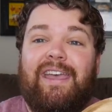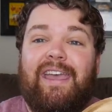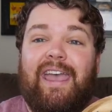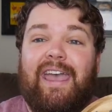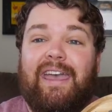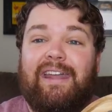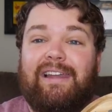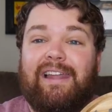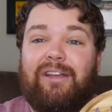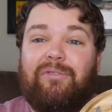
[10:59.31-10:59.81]

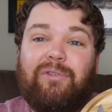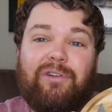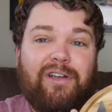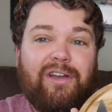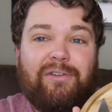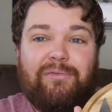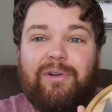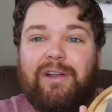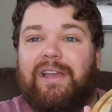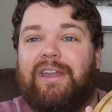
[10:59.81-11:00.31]
and like we're
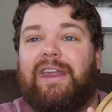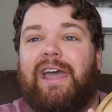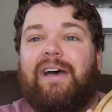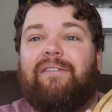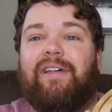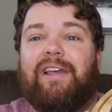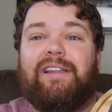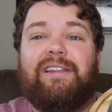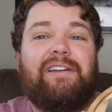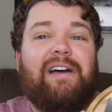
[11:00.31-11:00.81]
gonna we're gonna
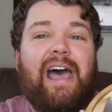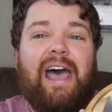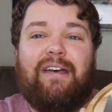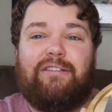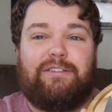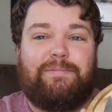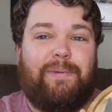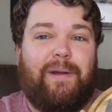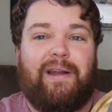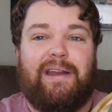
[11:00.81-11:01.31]
have like a little
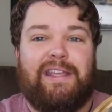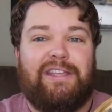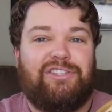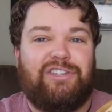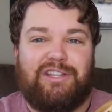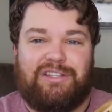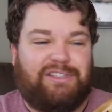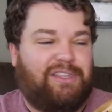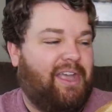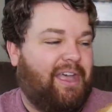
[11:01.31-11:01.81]
house party,
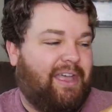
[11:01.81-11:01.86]
just